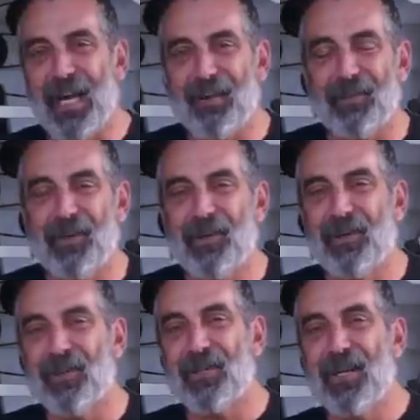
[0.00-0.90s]
afternoon or
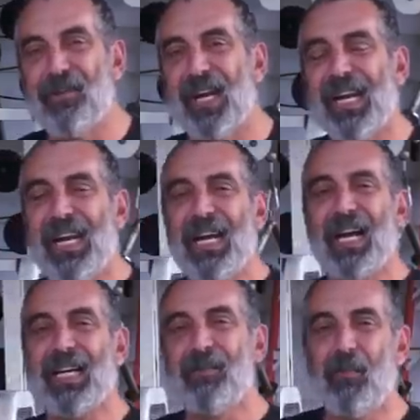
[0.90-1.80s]
this evening
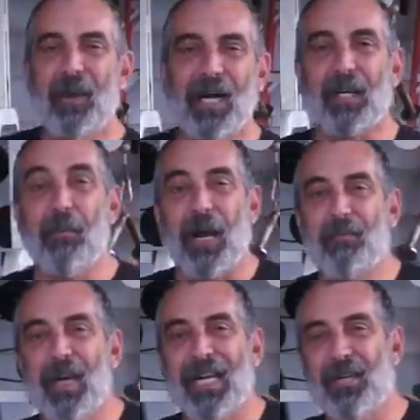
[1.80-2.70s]
and give it back to my
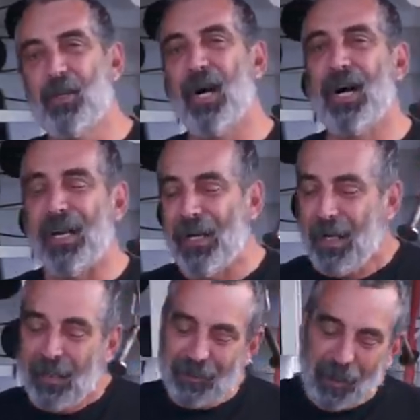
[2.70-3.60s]
buddy John.
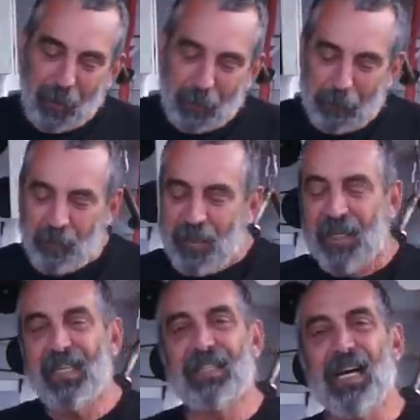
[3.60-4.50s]
So
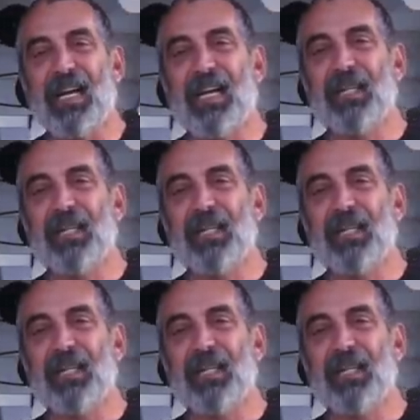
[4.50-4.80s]
it kind of